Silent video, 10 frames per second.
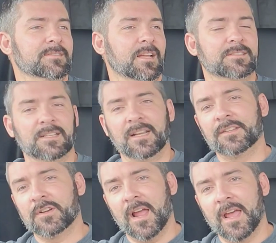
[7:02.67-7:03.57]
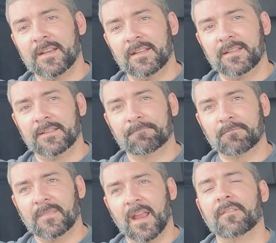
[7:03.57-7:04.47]
Like I said, I tried
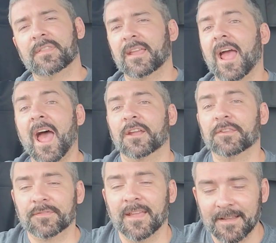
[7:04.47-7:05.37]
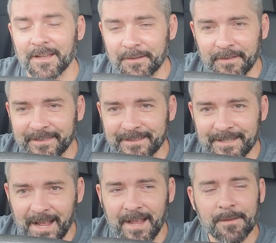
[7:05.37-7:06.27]
everything I could think of at the
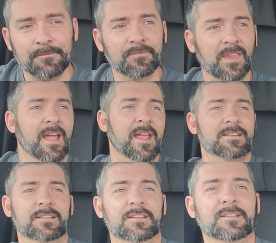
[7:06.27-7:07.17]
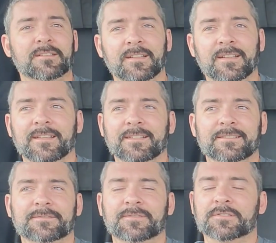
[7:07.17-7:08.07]
time. I actually,
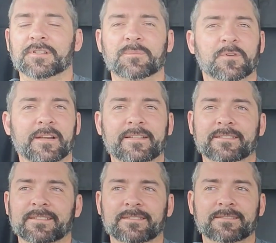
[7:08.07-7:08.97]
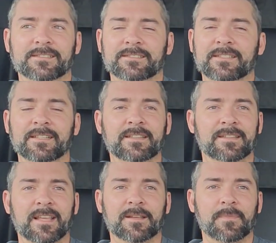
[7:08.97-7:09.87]
for some reason, just
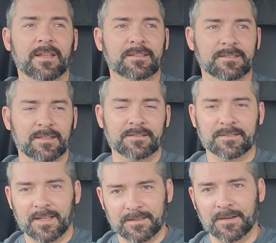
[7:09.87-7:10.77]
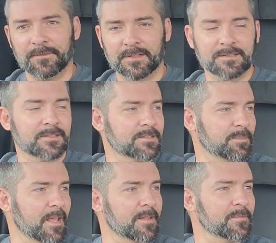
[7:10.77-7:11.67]
didn't think about this other thing that I'm fixing to
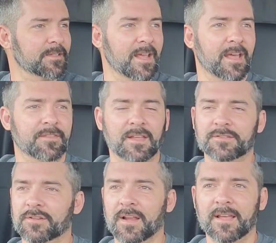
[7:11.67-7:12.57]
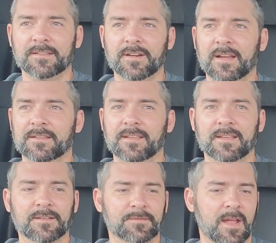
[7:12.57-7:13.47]
explain. But yeah, I tried to
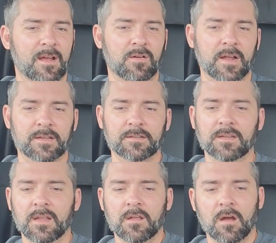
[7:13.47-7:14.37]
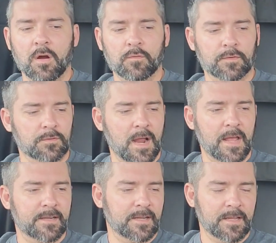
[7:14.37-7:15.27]
think of how I could
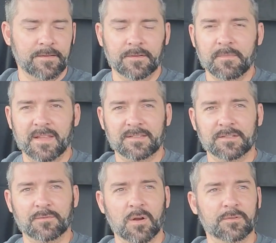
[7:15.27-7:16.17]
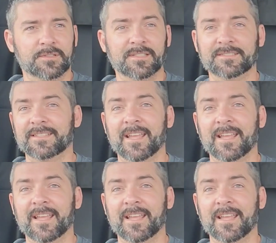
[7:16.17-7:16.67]
override it. I even messaged Road Assist.